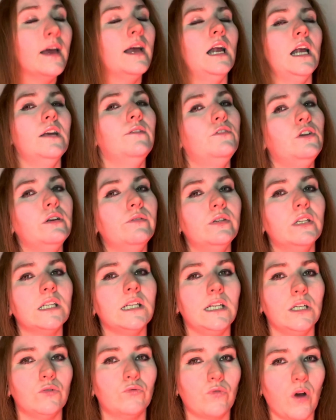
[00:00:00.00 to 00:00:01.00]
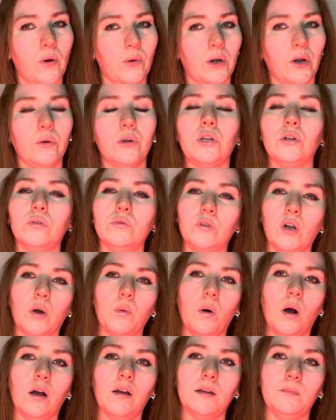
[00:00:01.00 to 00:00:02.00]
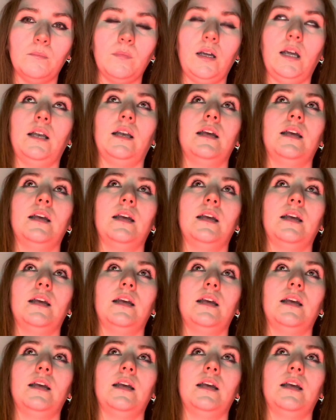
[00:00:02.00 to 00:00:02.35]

If you've seen Roanoke, you'll know what I mean.